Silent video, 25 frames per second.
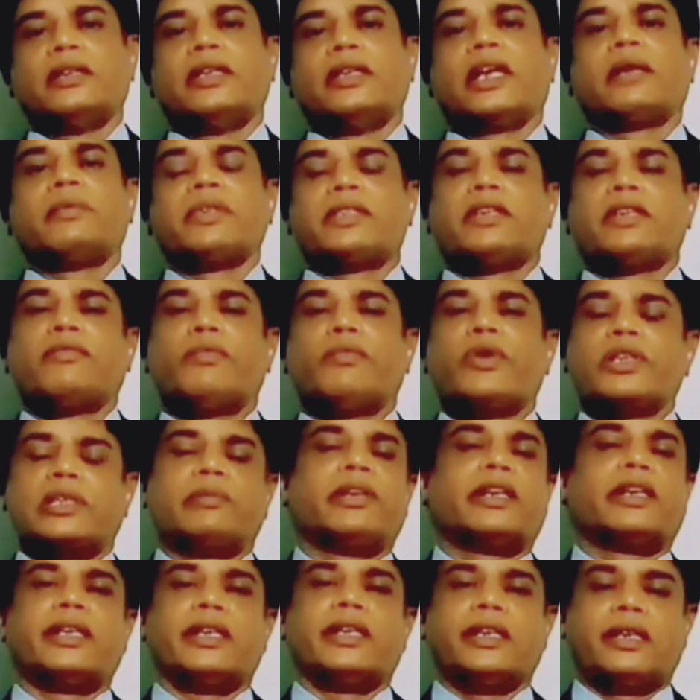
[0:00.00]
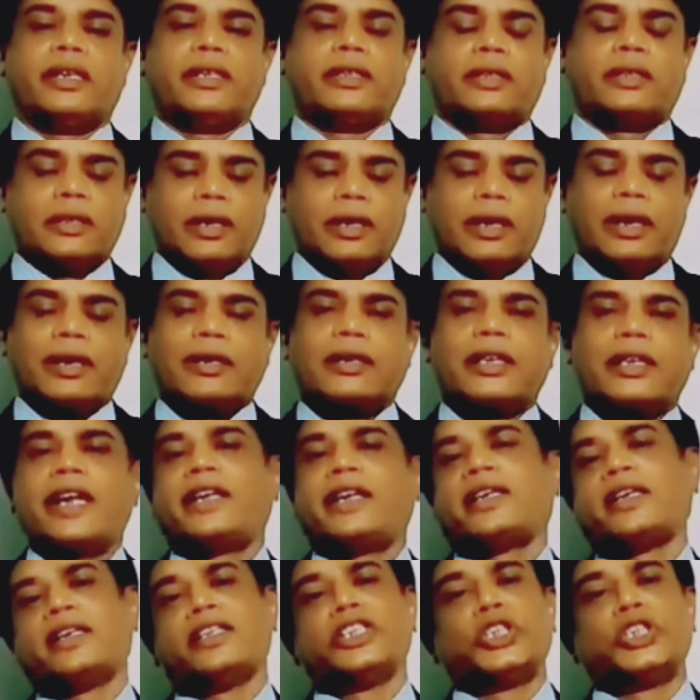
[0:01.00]
That much of possibility is
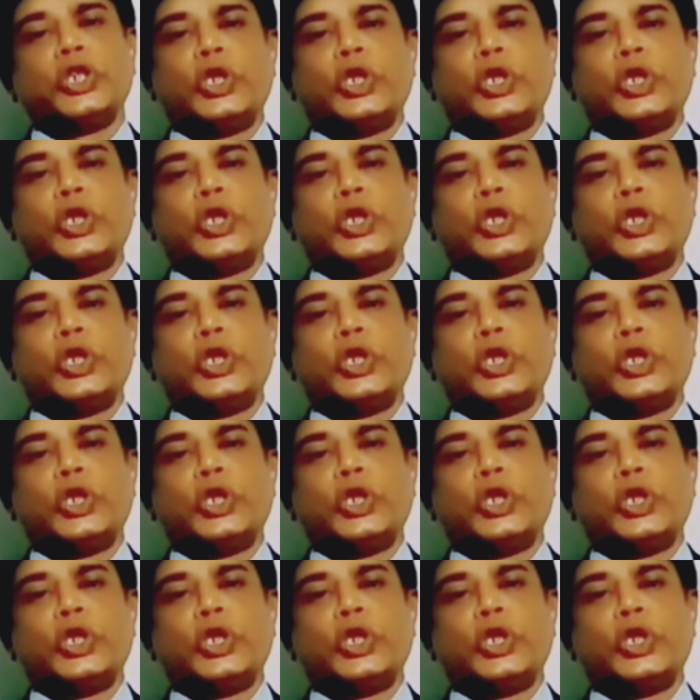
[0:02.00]
tightened,